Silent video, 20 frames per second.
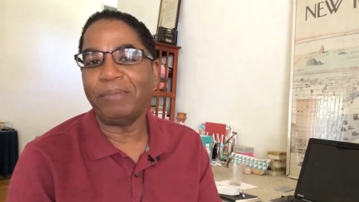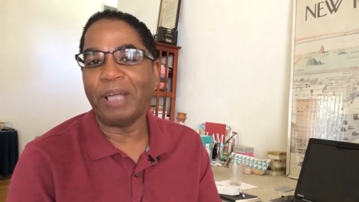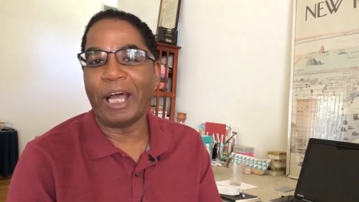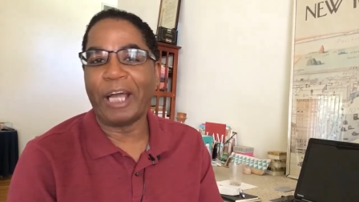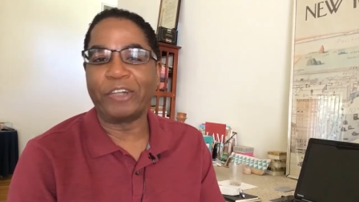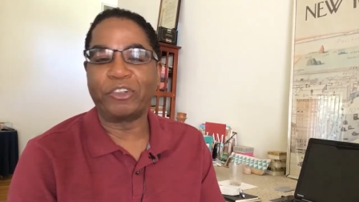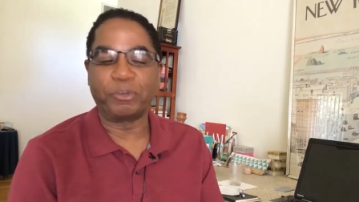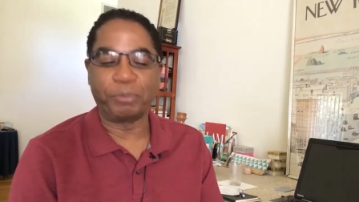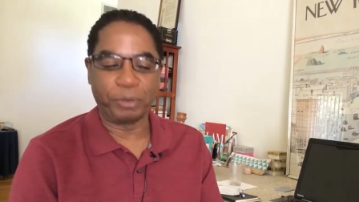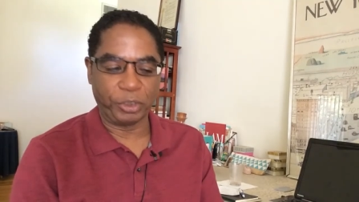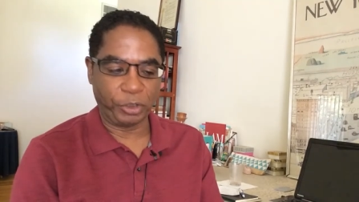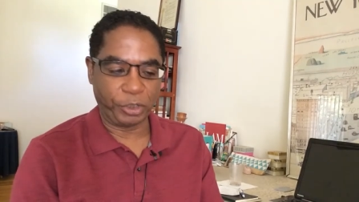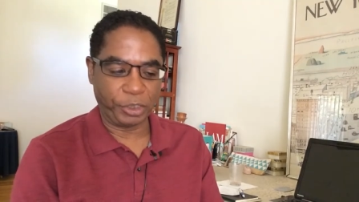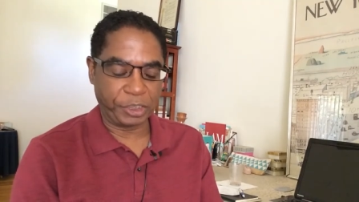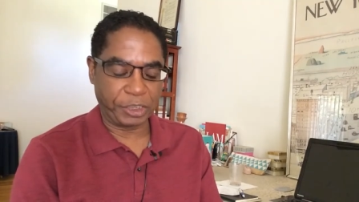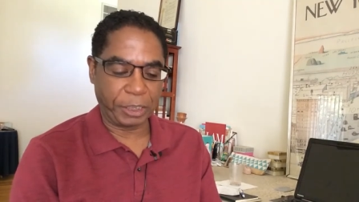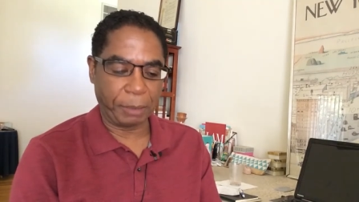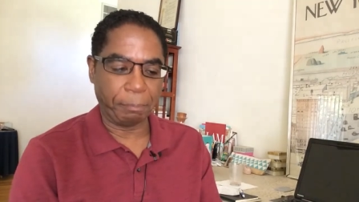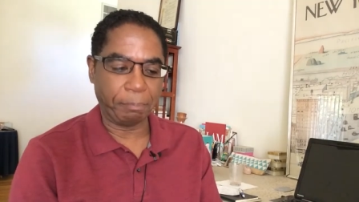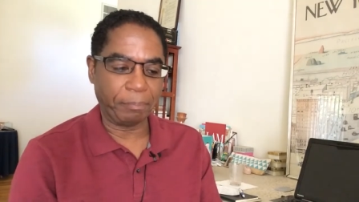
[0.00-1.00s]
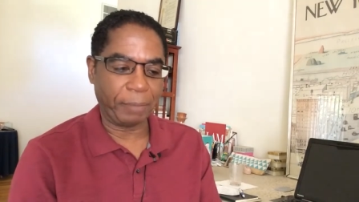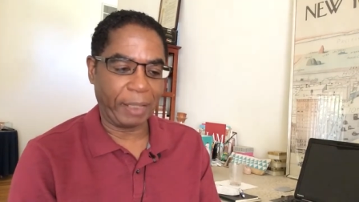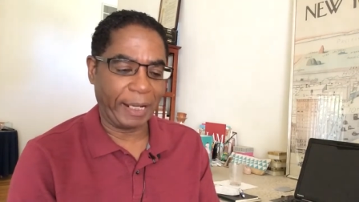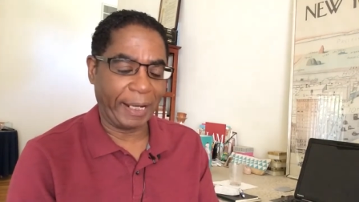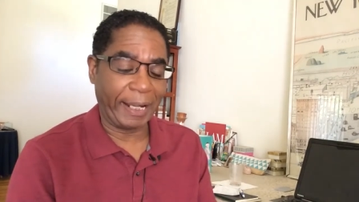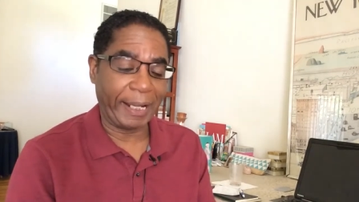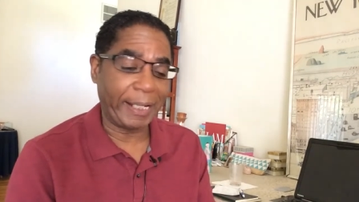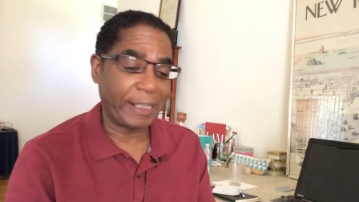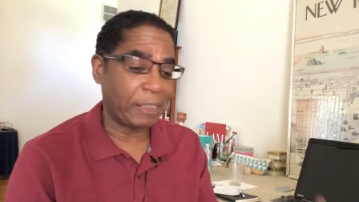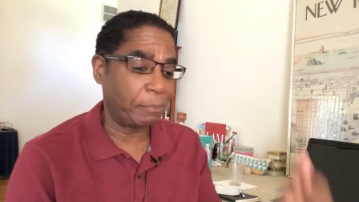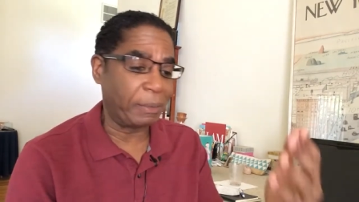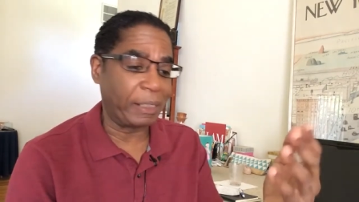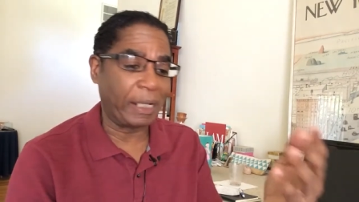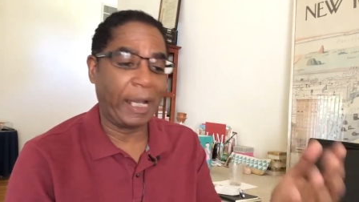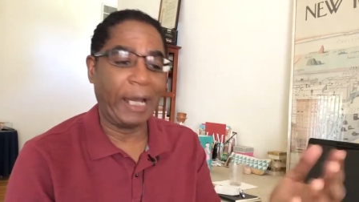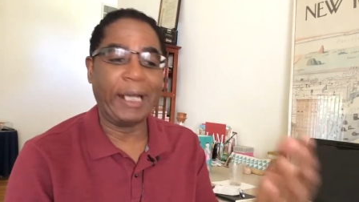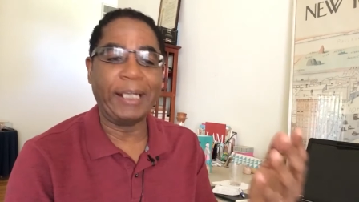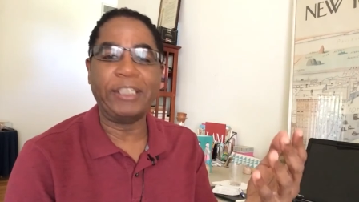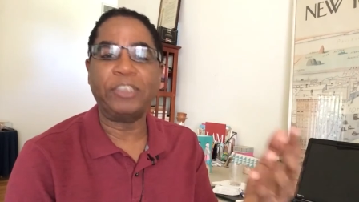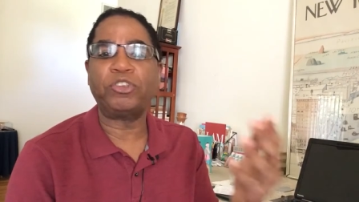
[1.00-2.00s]
entrepreneurship, and I had to be
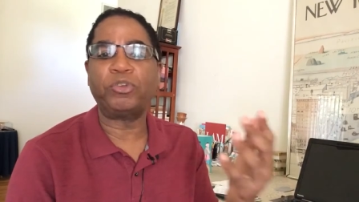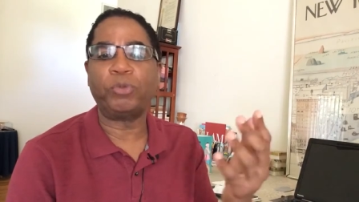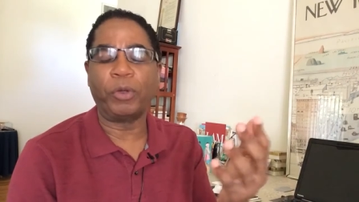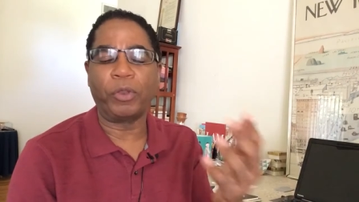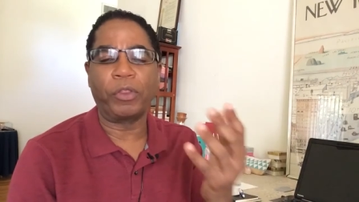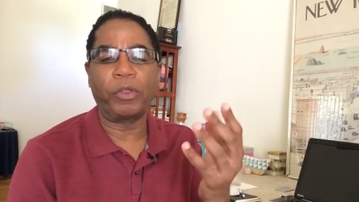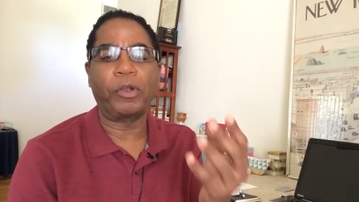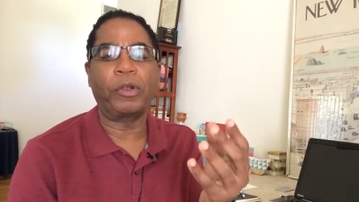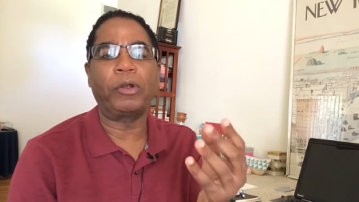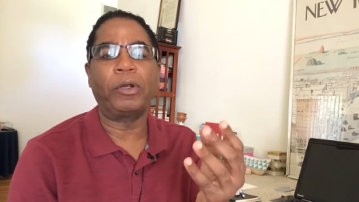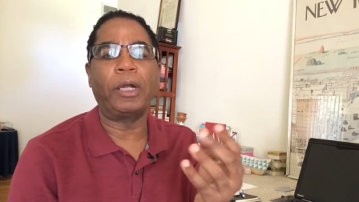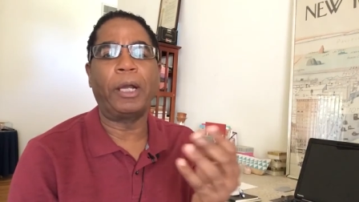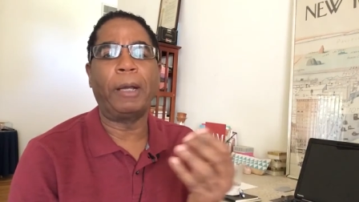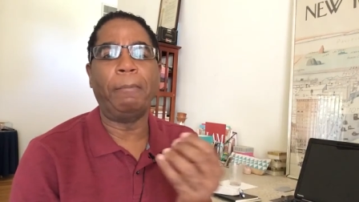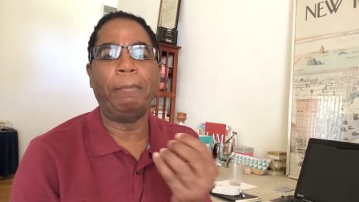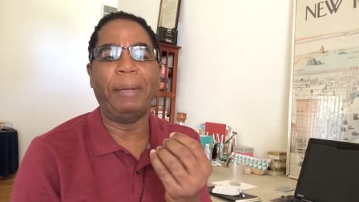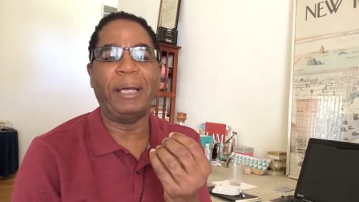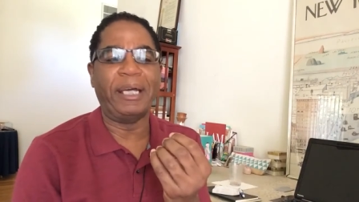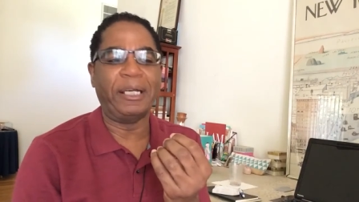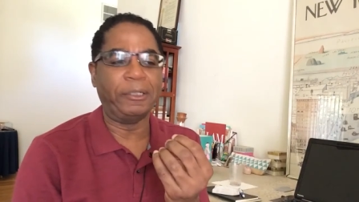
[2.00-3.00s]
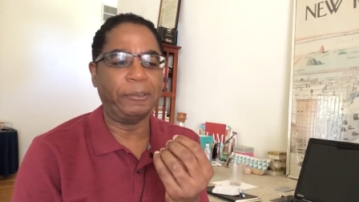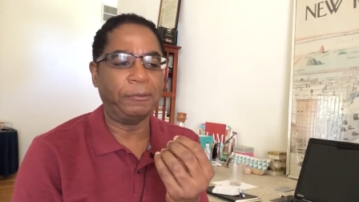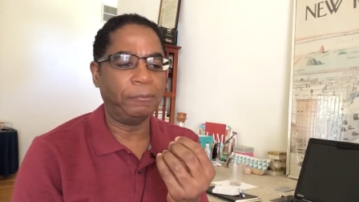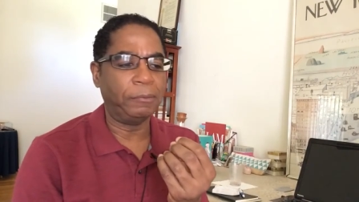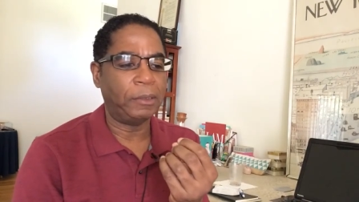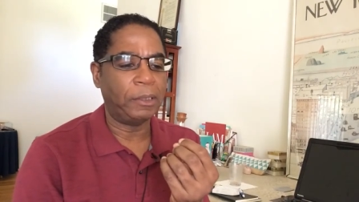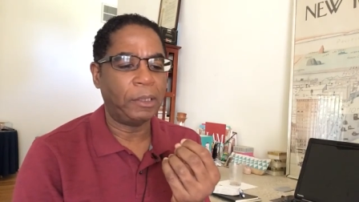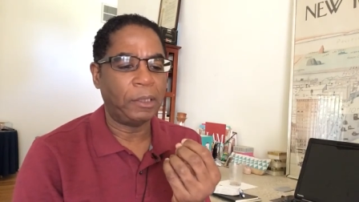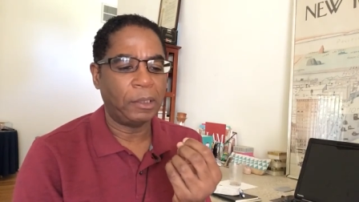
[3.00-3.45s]
honest with her about